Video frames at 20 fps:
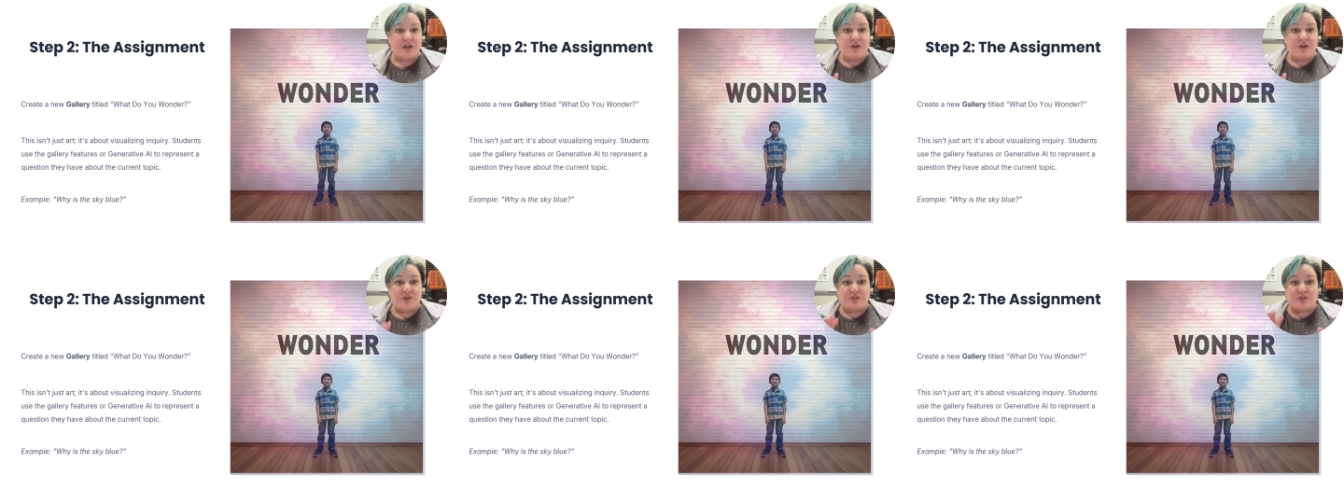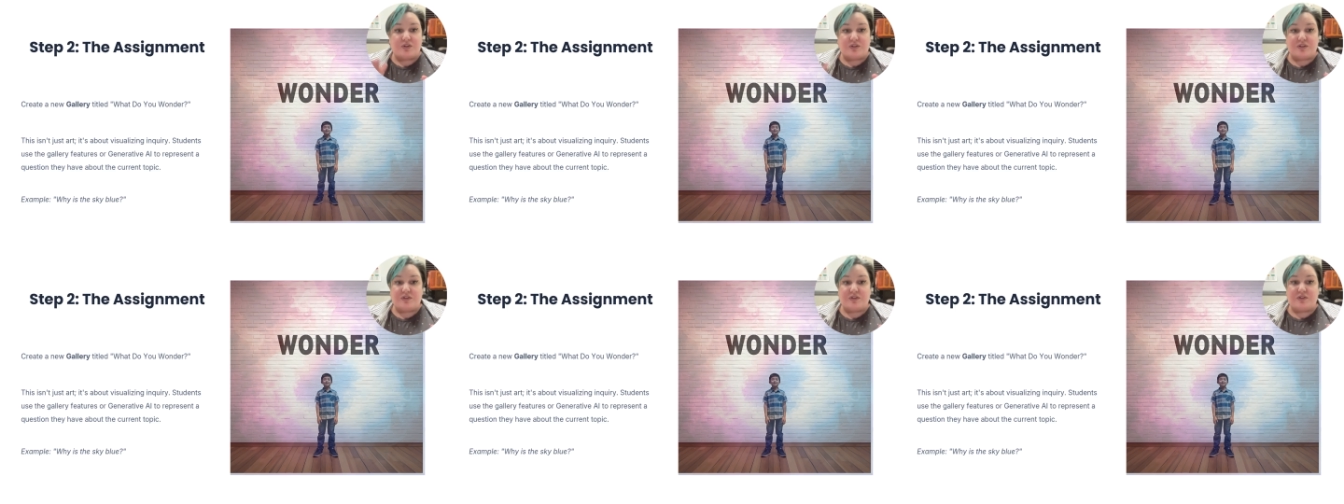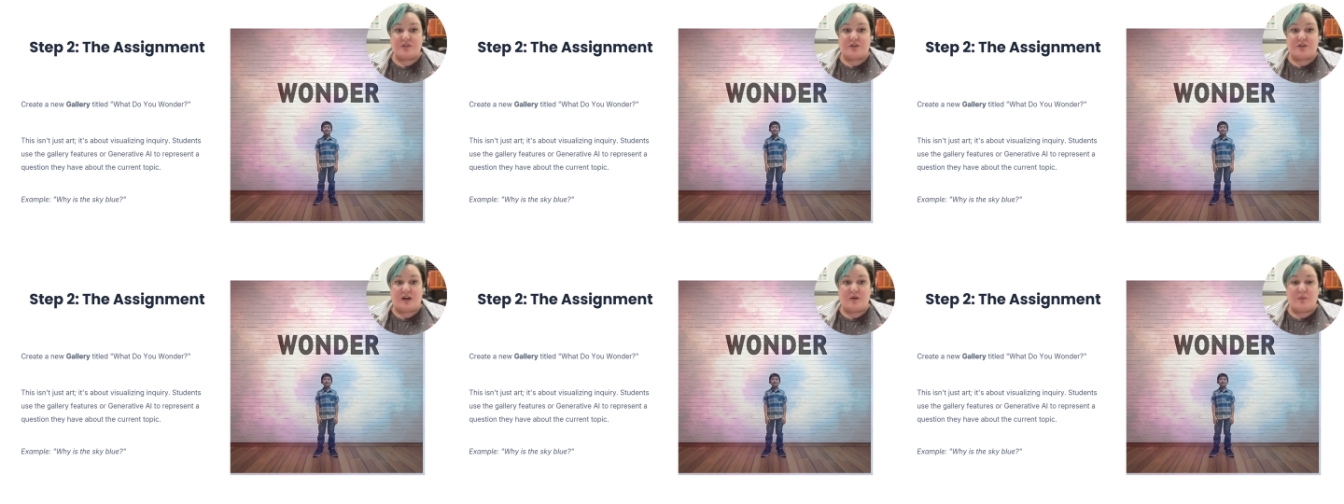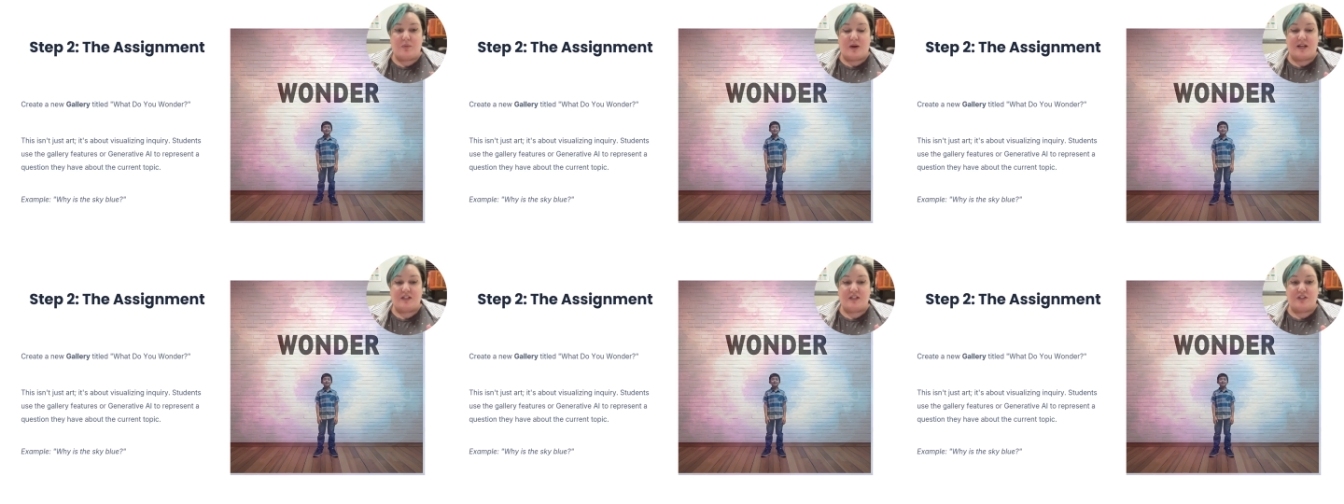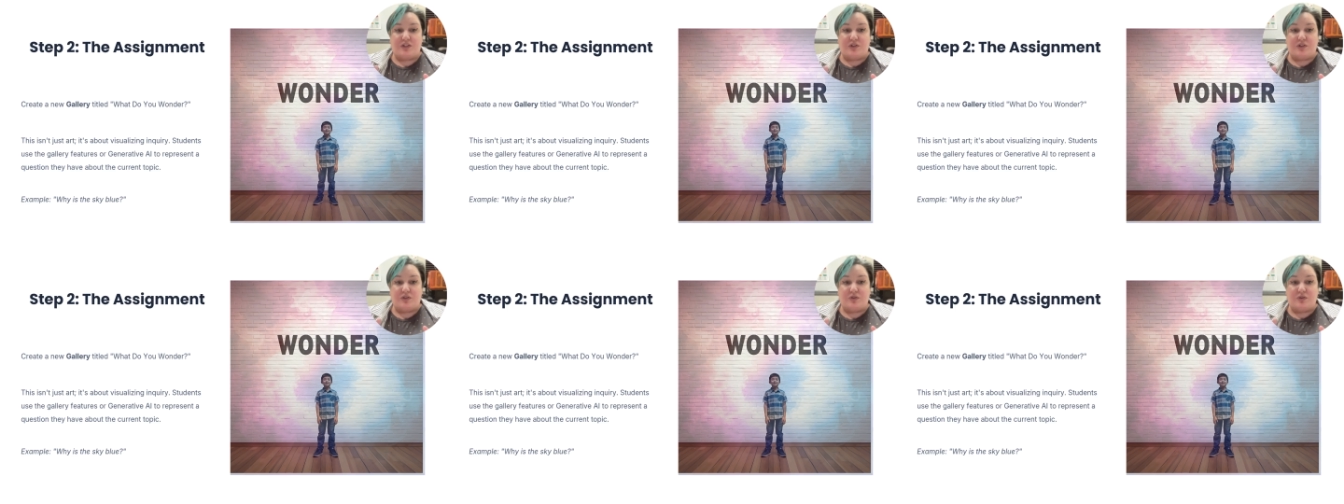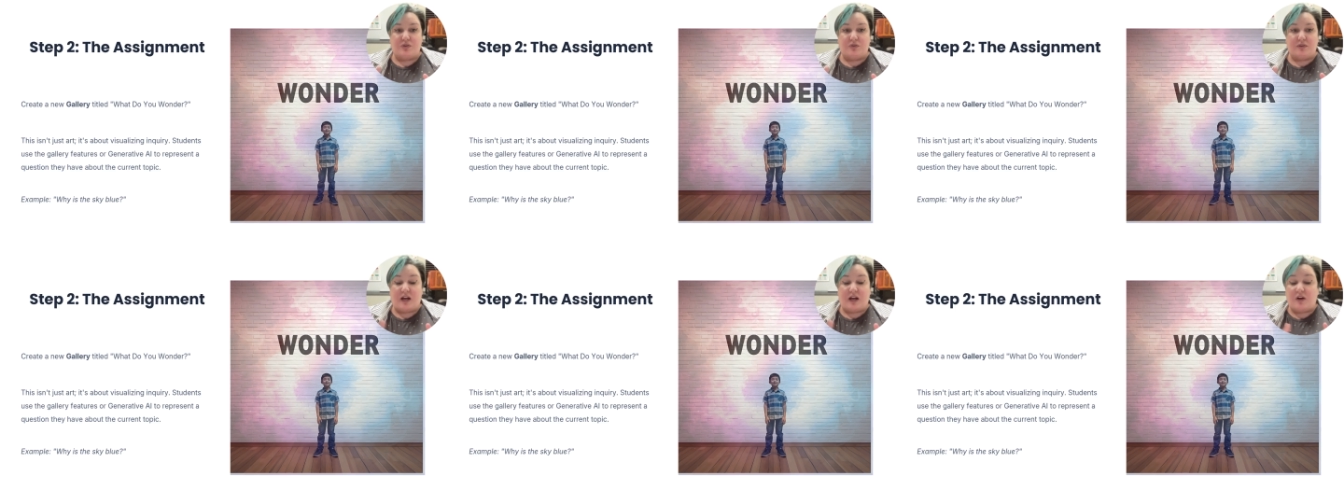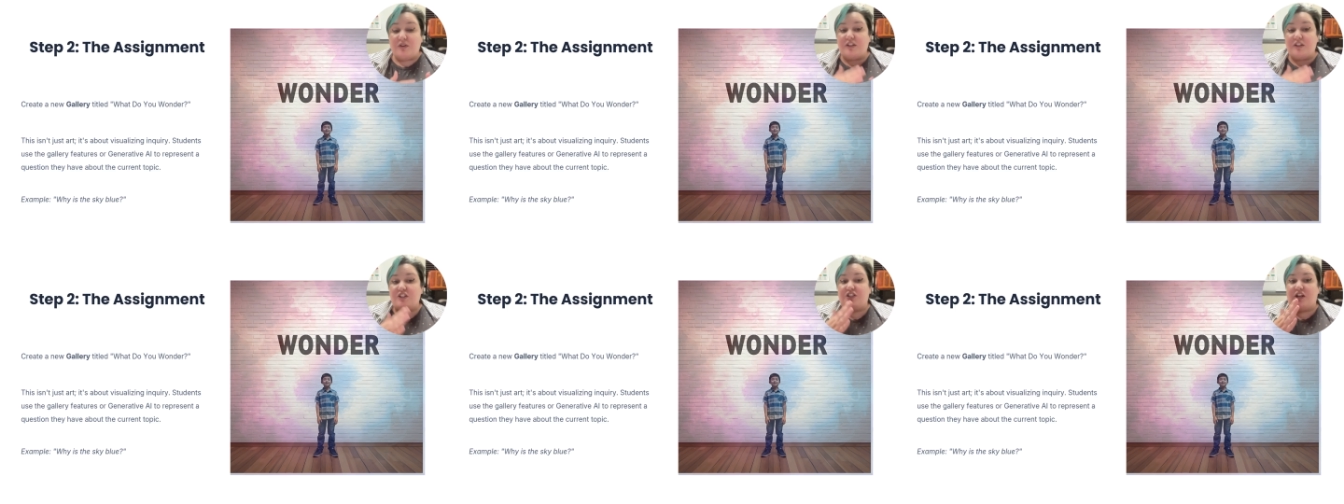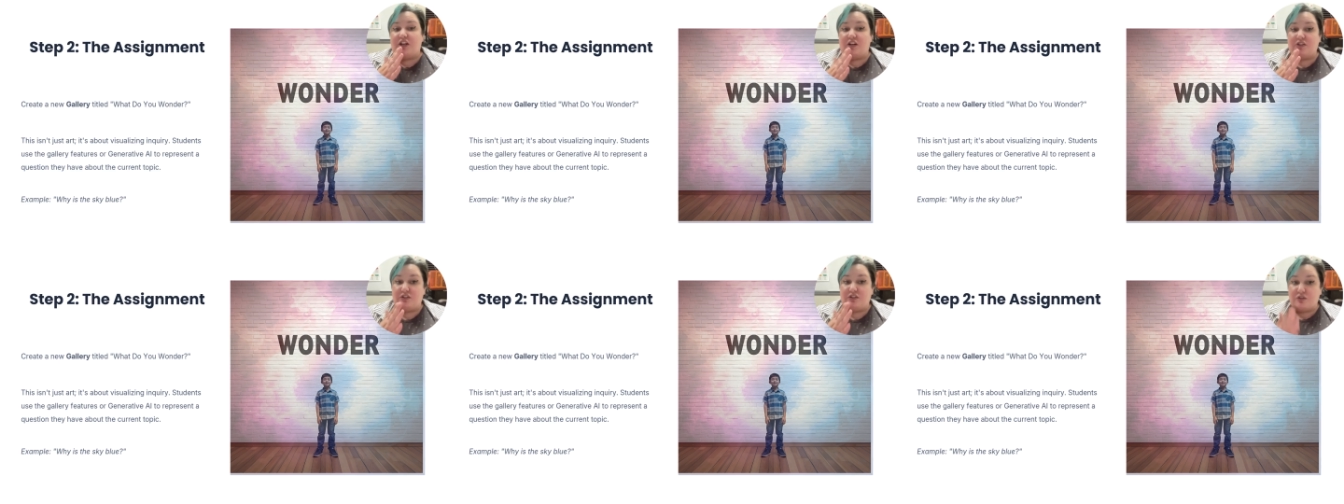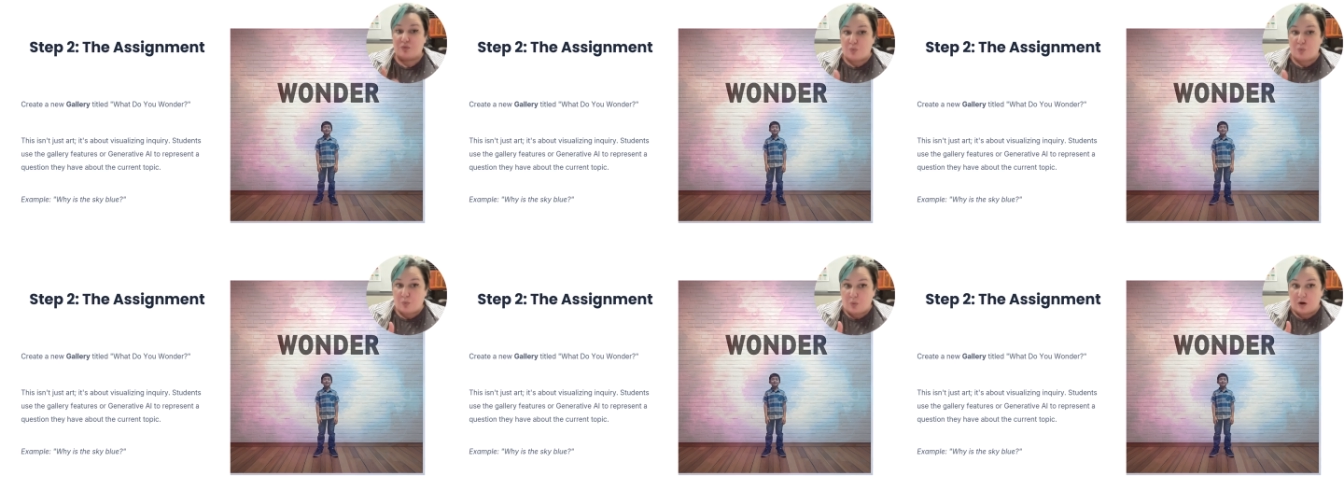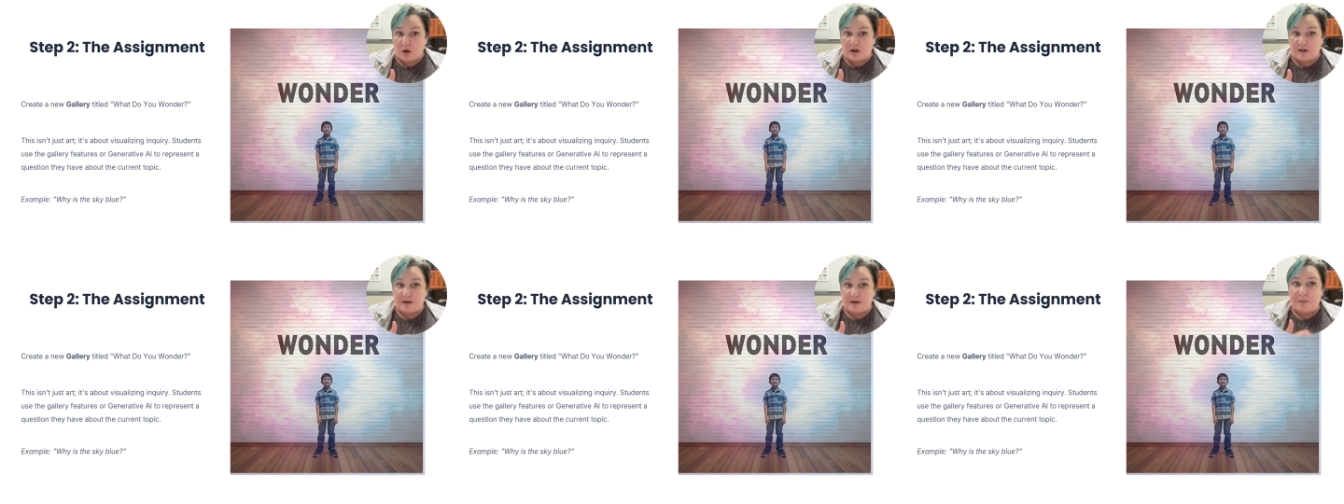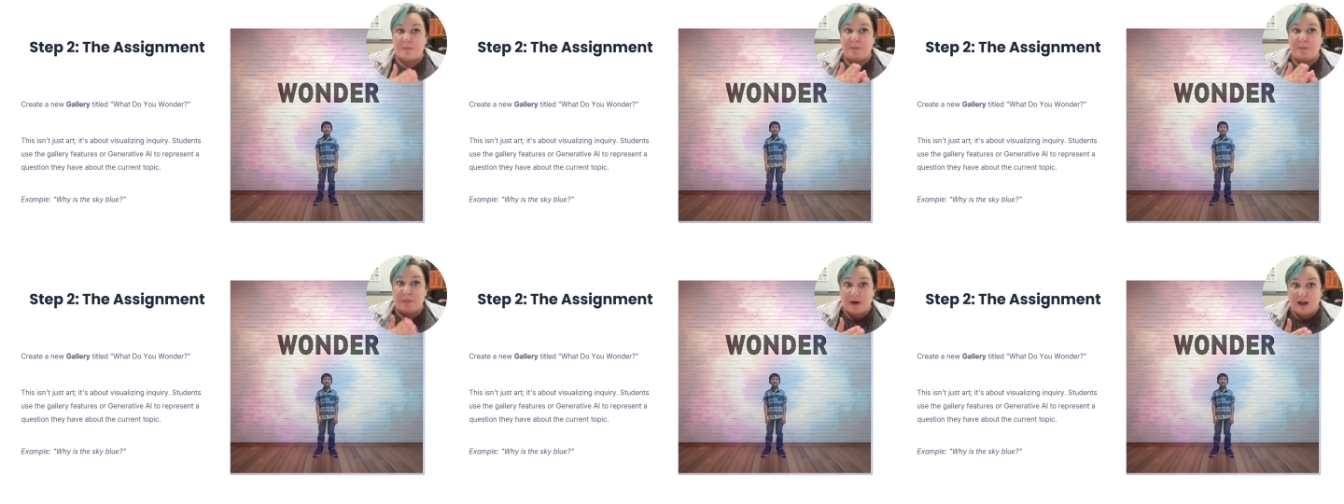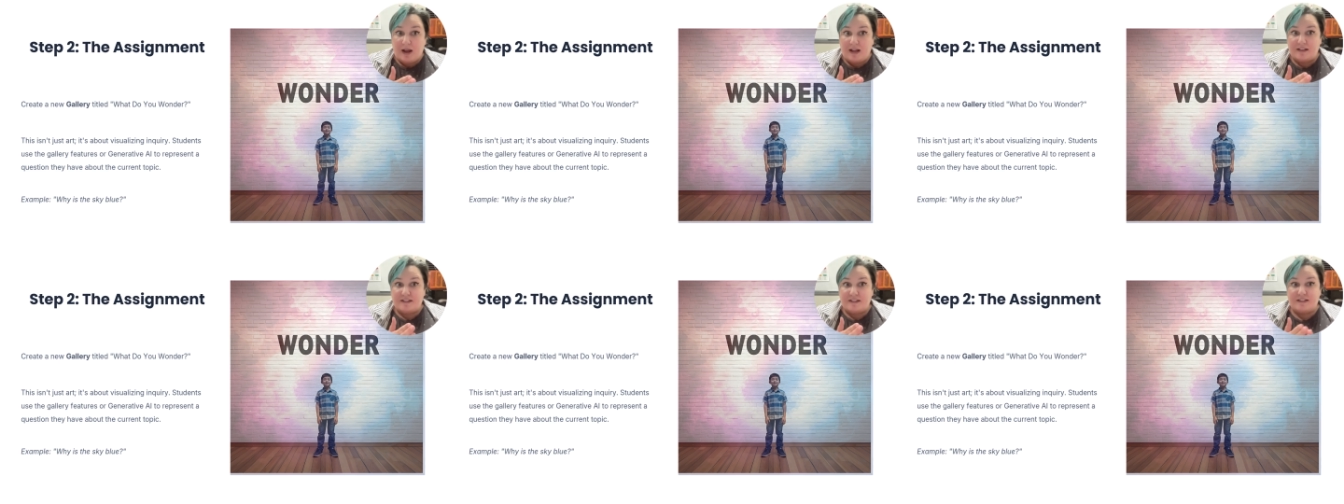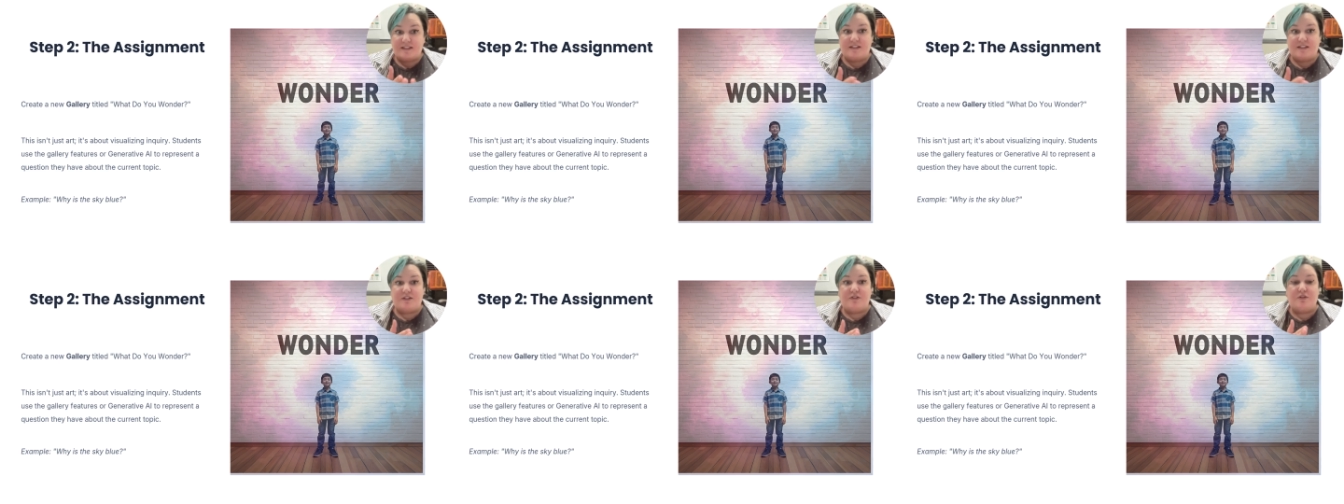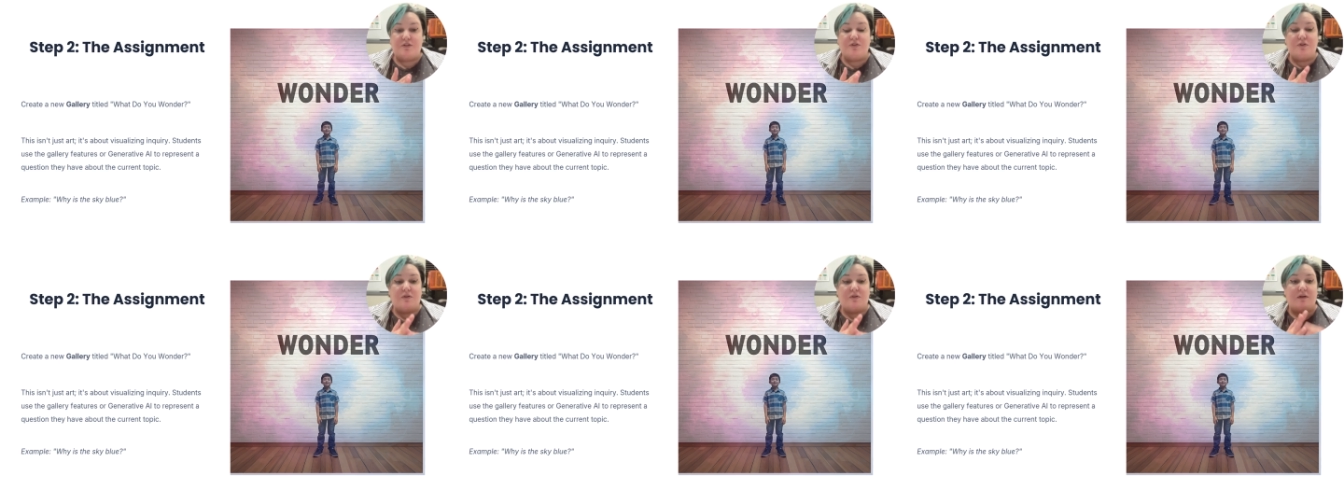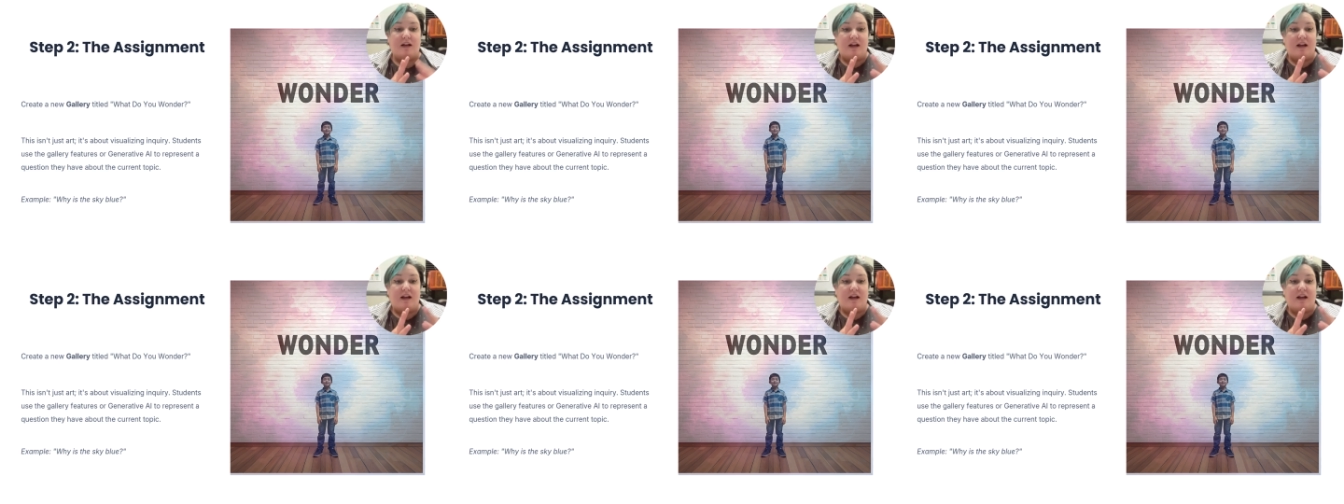So this is a great way to not only share student work, but to